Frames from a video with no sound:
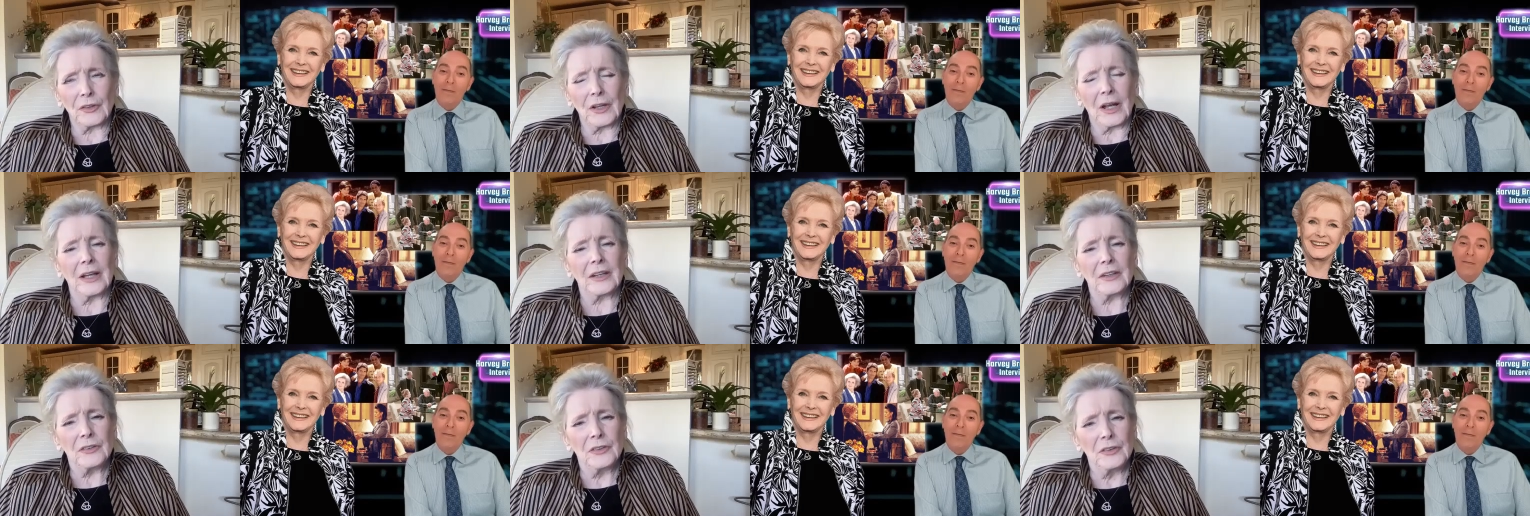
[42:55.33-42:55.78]

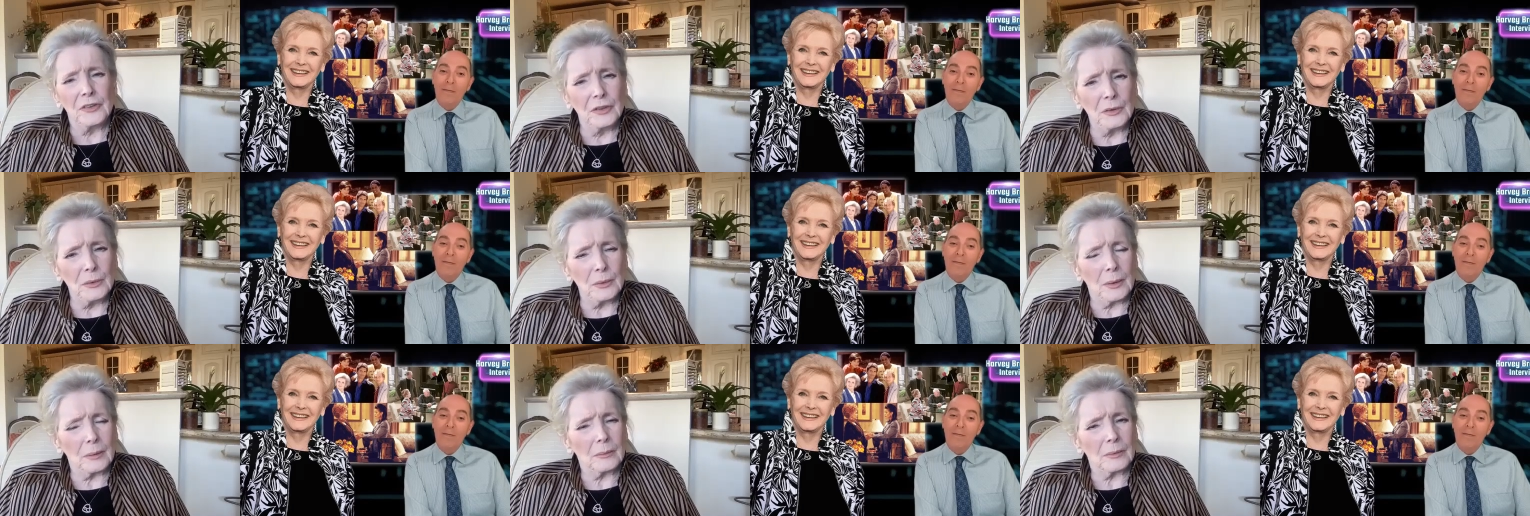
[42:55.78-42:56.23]
Speaker 1: I
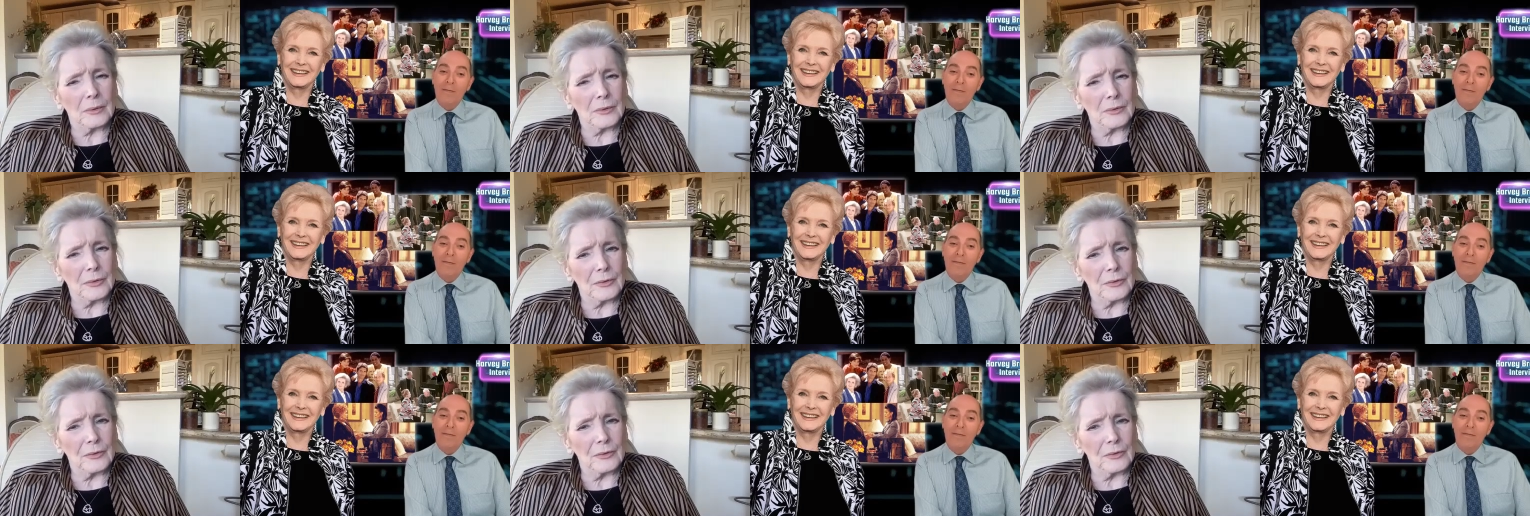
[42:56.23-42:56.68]
knew I
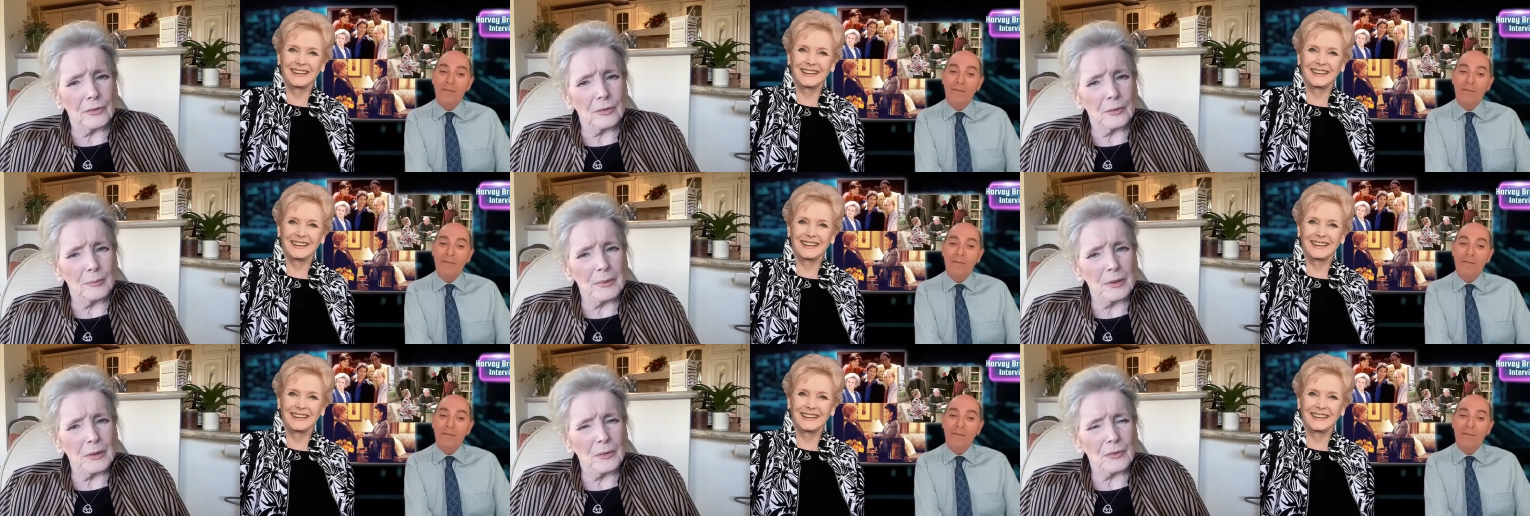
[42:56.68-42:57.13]
wanted to do
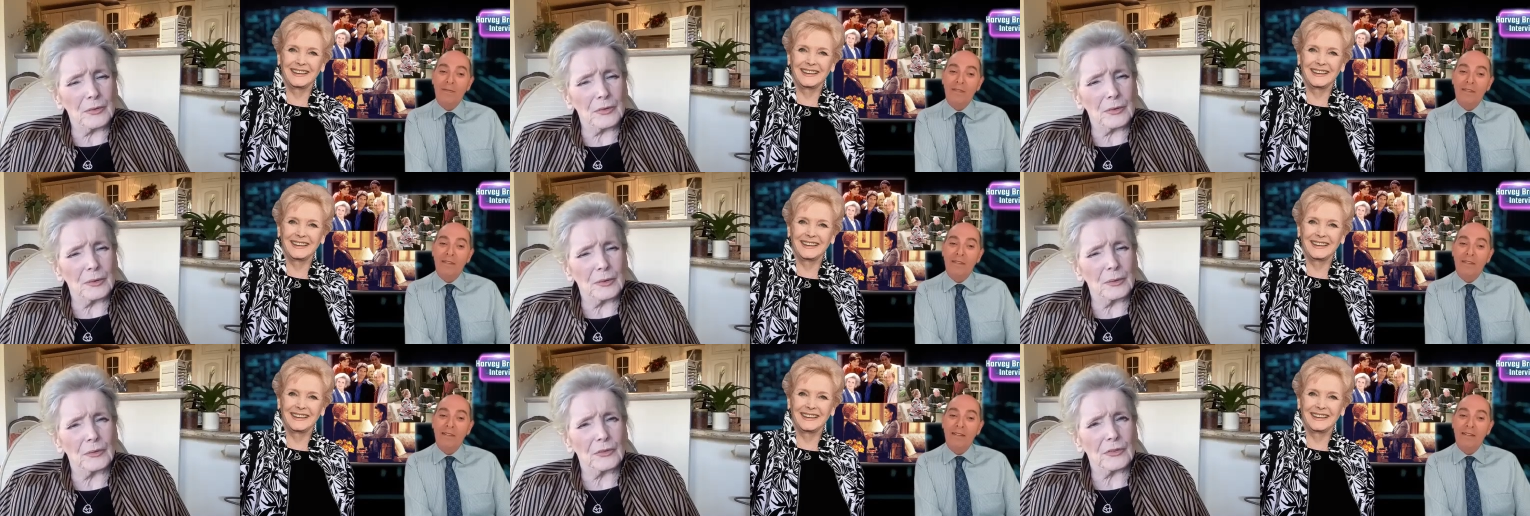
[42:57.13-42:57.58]

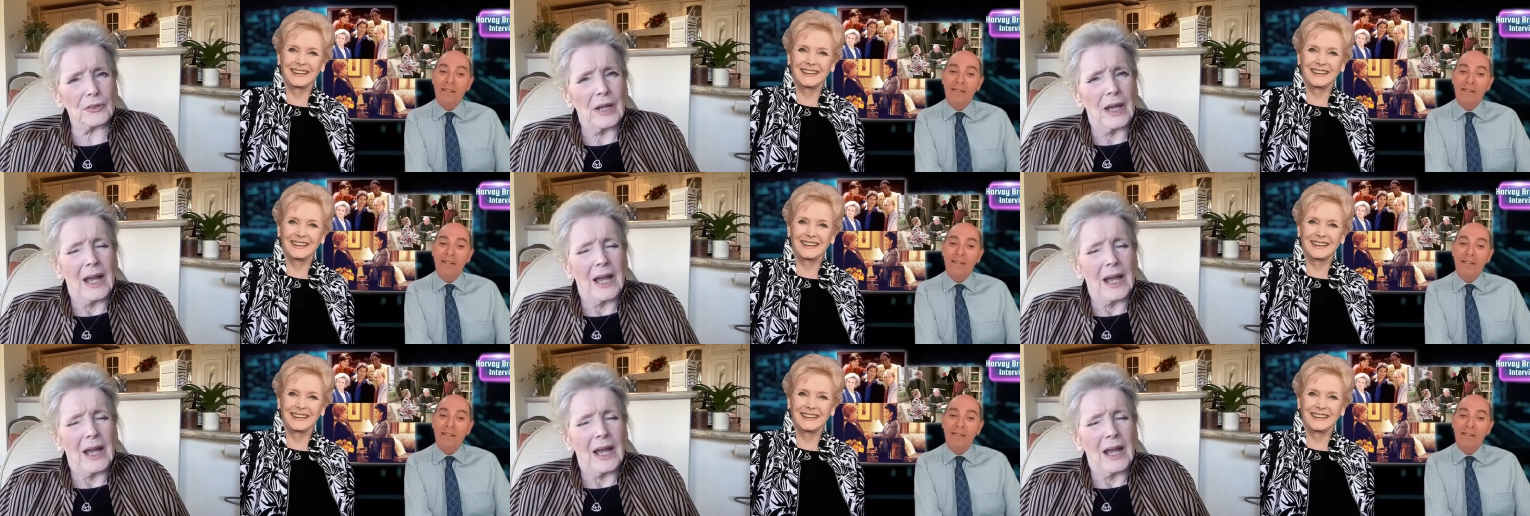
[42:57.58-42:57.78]
musicals,